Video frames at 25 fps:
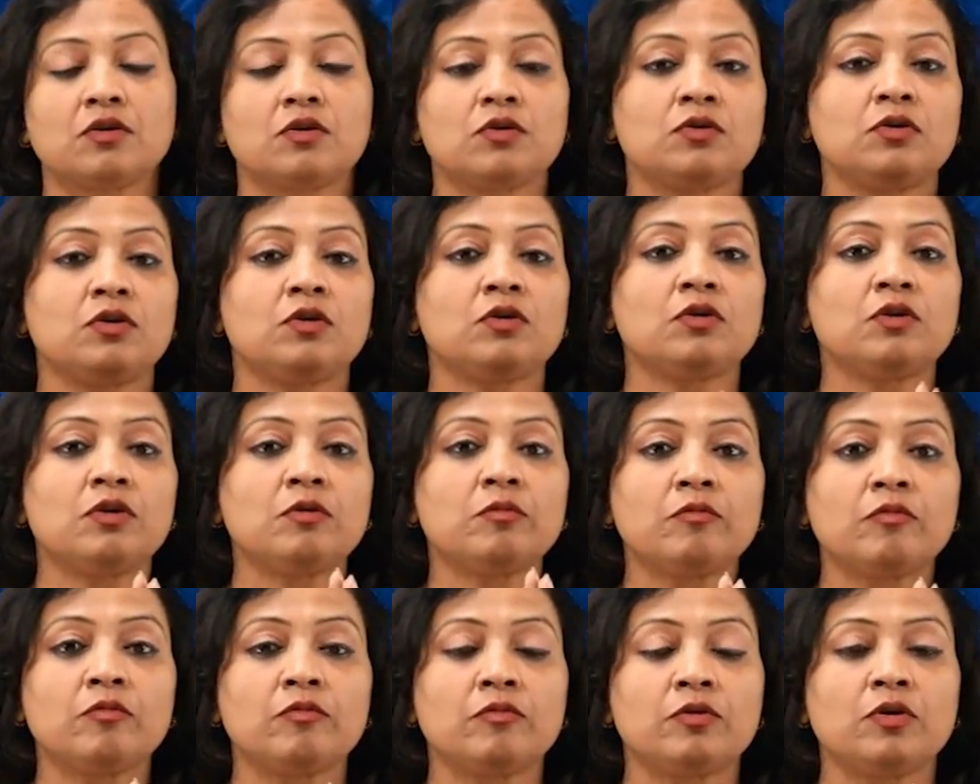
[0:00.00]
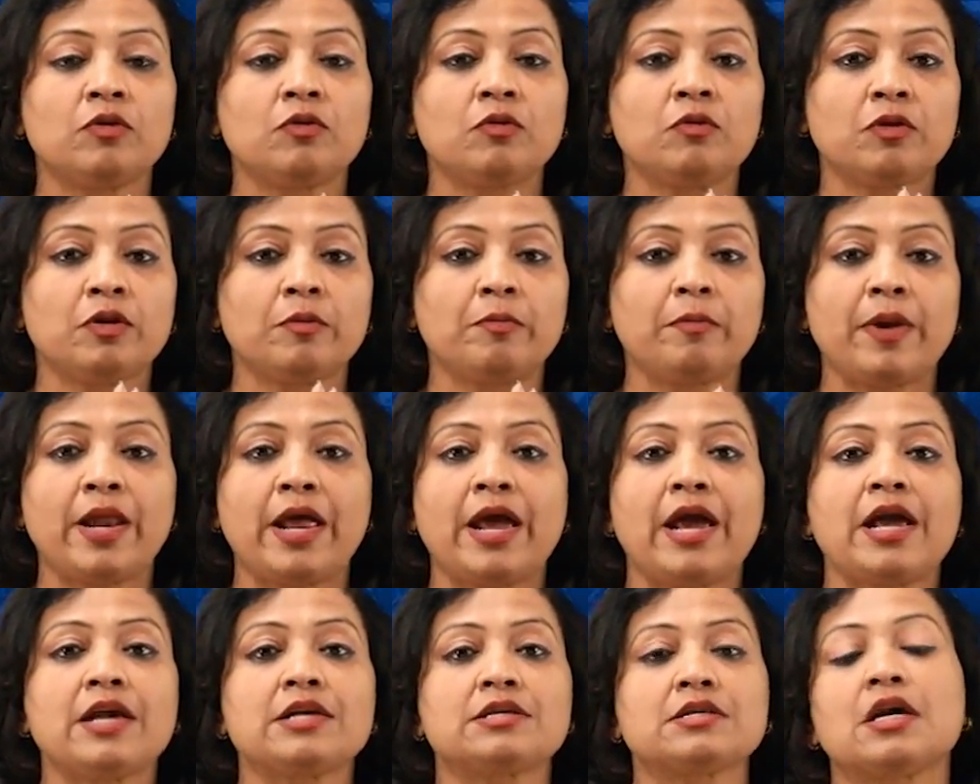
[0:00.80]
So, you, re you
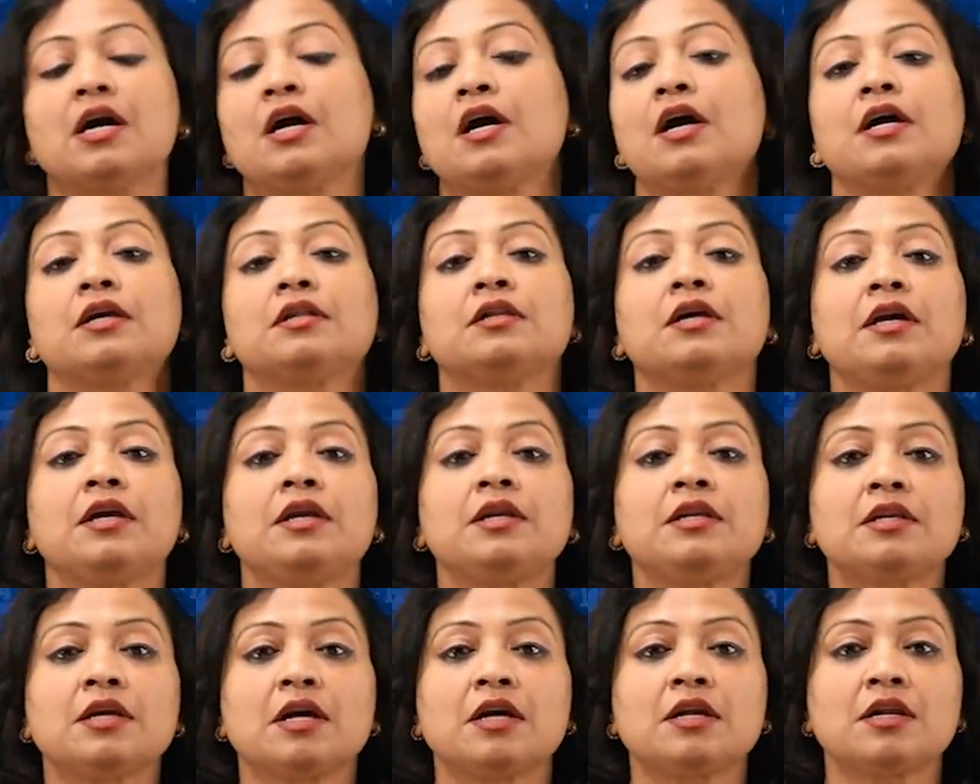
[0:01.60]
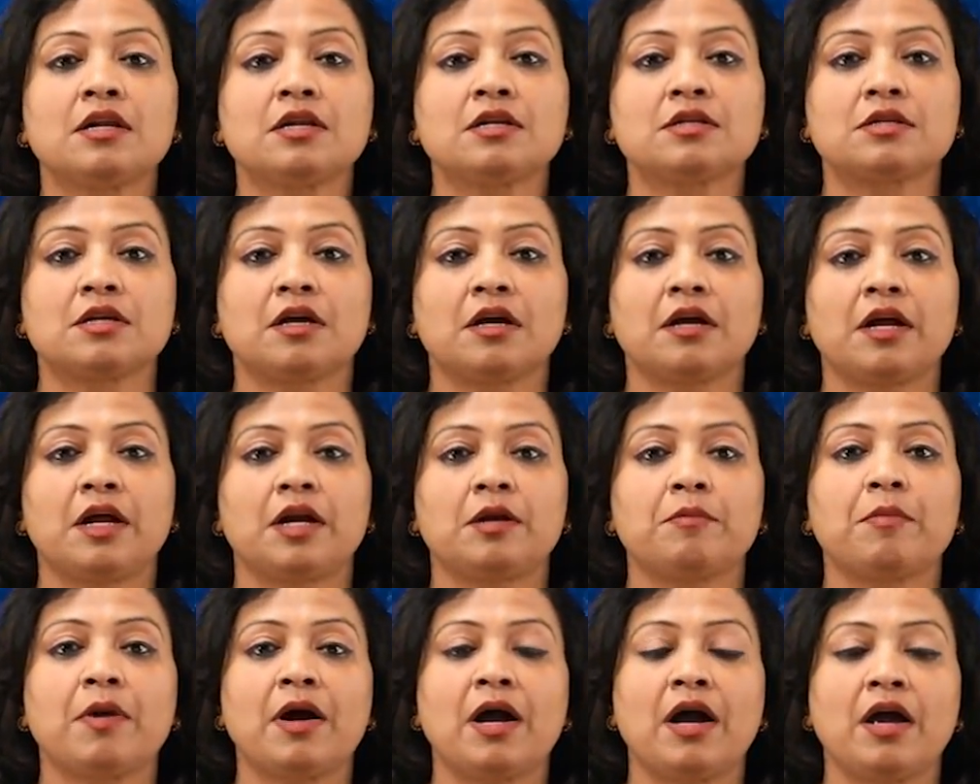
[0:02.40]
replace the internal
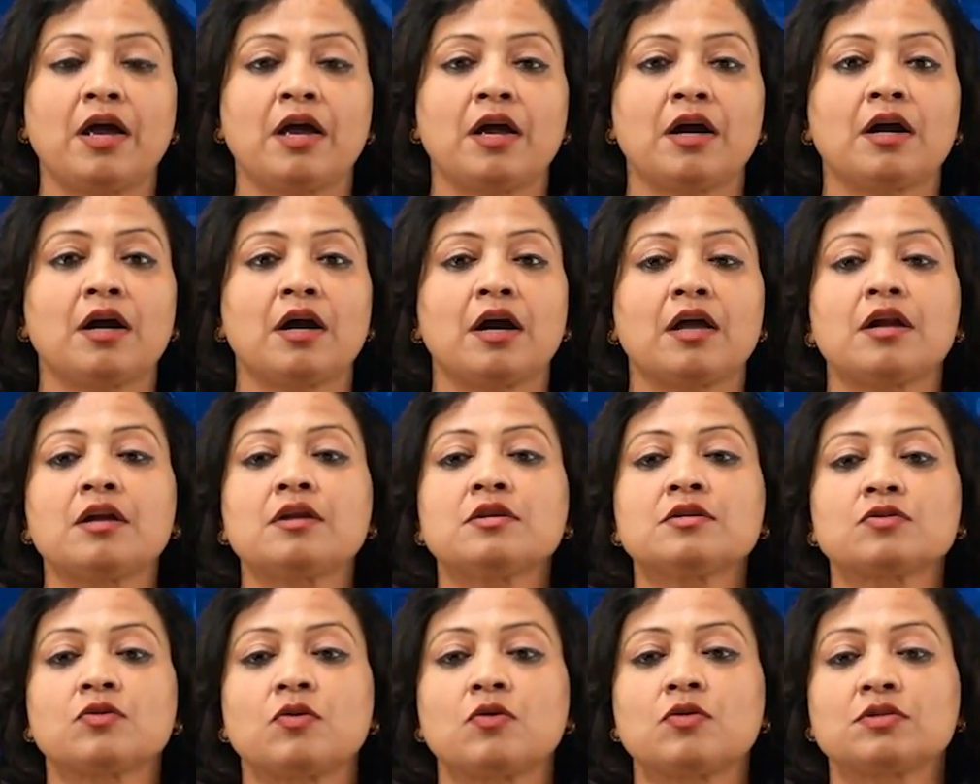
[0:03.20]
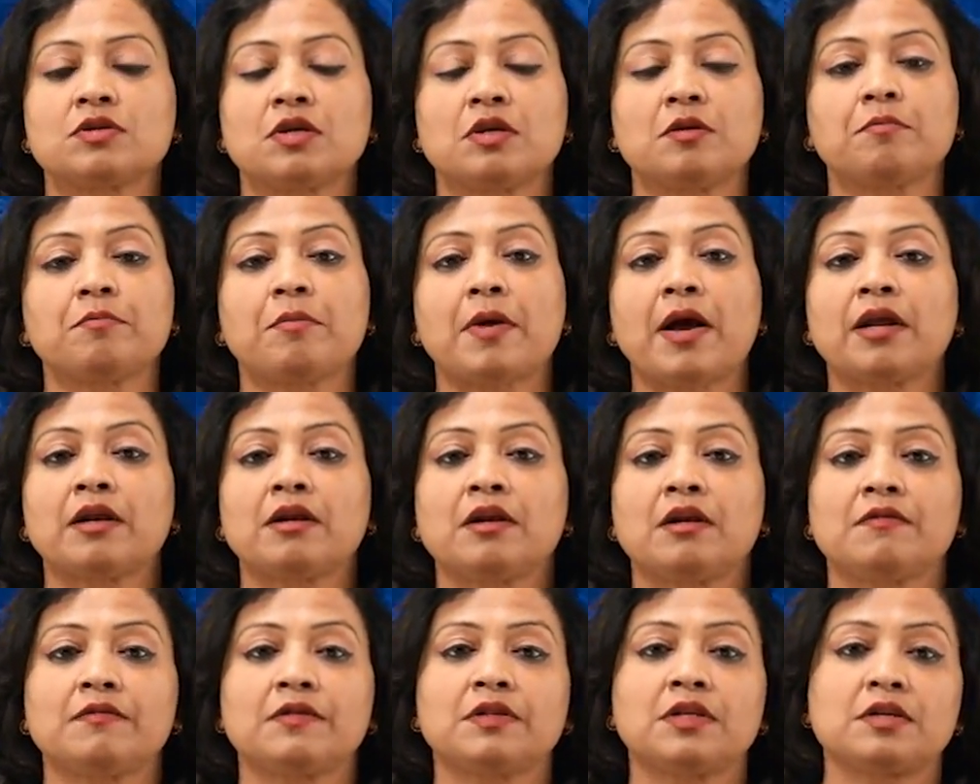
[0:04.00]
circuit by a current source in
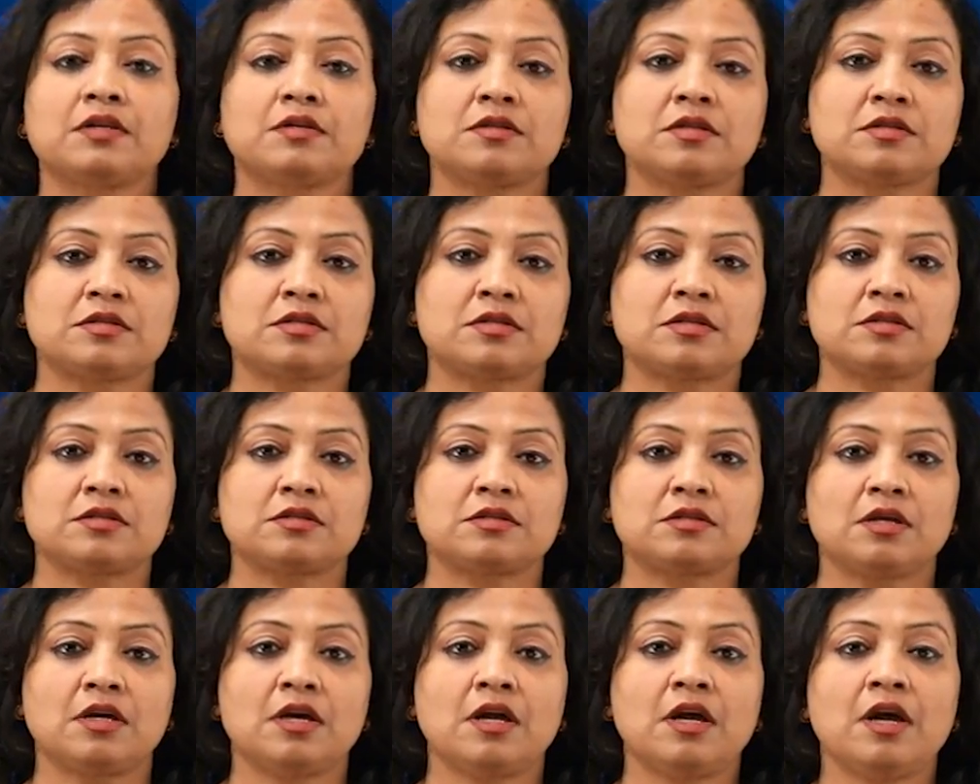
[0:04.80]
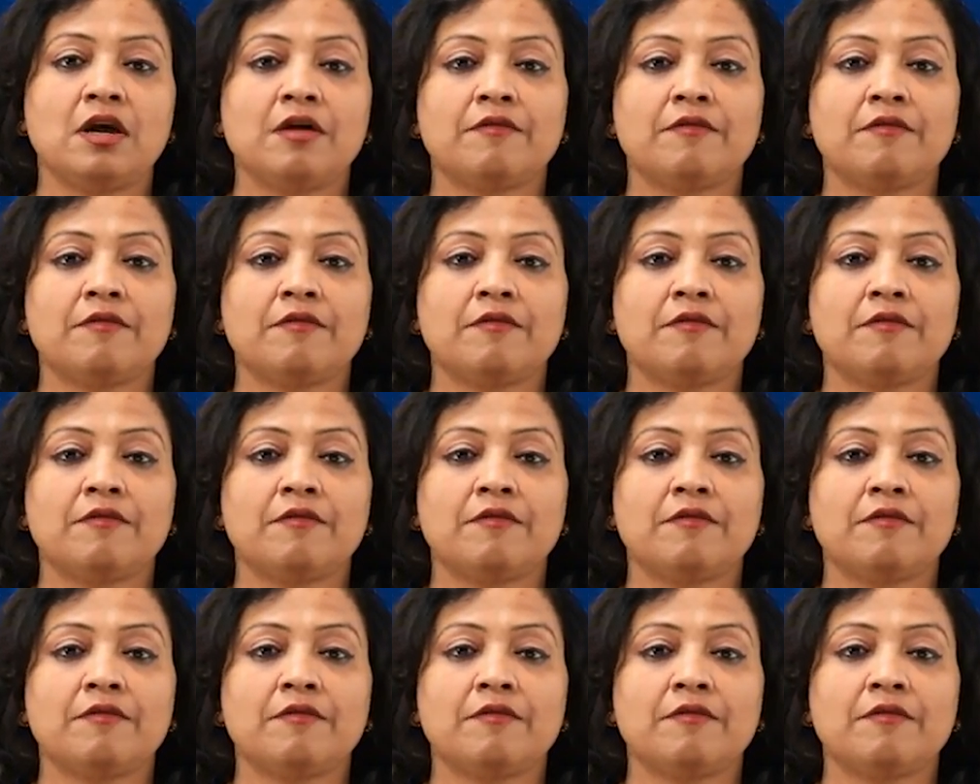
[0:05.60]
parallel with the resistance,